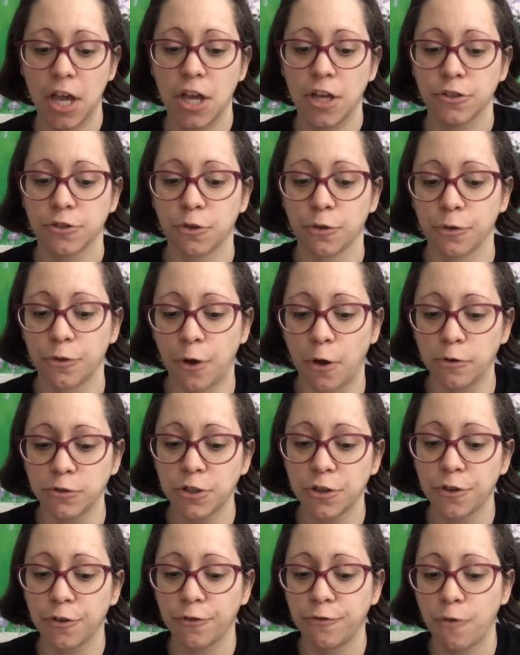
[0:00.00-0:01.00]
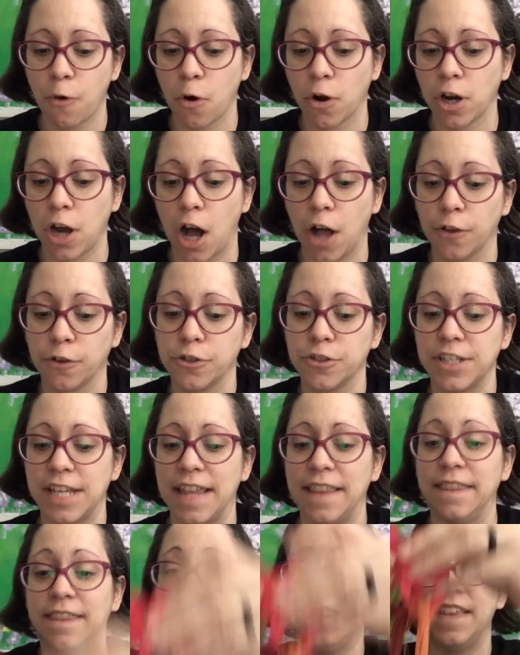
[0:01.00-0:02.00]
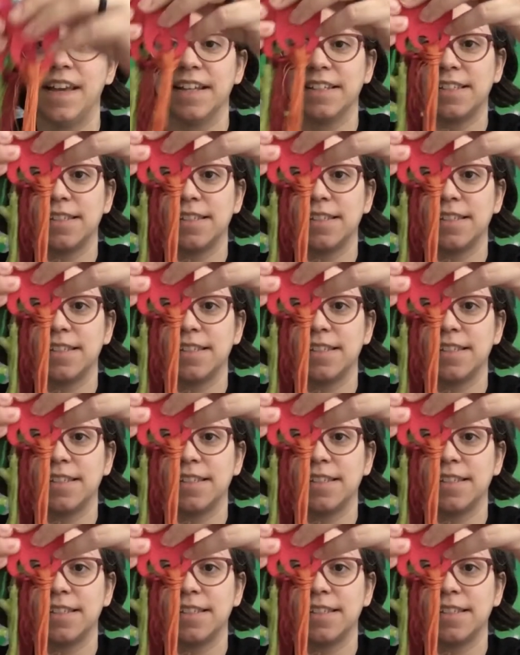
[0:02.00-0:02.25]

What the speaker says: So those are the 4 colors in this